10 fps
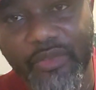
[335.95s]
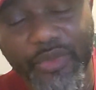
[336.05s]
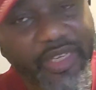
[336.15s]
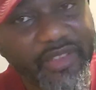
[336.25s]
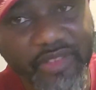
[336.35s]

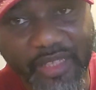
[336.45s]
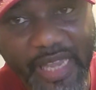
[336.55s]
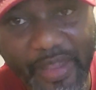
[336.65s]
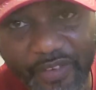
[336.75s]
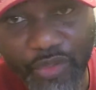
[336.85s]
Were they still
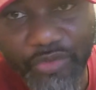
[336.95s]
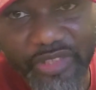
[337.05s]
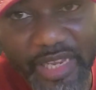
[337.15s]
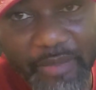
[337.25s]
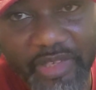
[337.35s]
having those
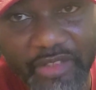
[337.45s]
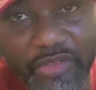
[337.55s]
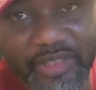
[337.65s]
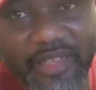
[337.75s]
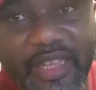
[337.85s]
same
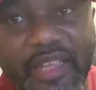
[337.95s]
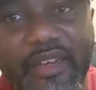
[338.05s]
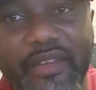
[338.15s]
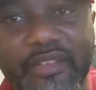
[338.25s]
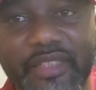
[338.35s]
issues at the
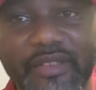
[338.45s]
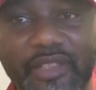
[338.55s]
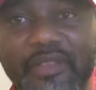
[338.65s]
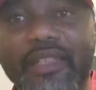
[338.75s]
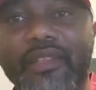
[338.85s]
end of the season?